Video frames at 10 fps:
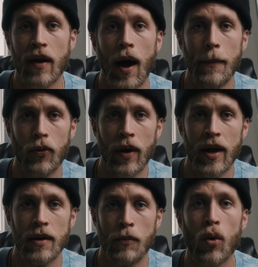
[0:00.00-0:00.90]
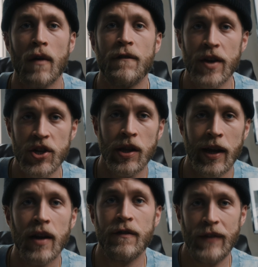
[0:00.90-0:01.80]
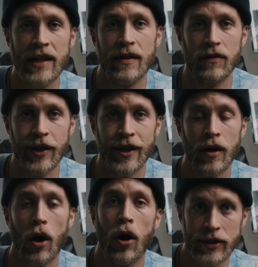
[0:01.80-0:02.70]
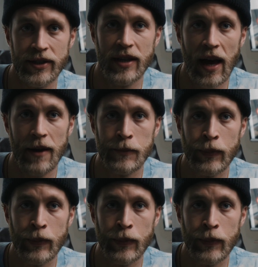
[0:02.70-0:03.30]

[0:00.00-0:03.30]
and operate more efficiently and effectively on set.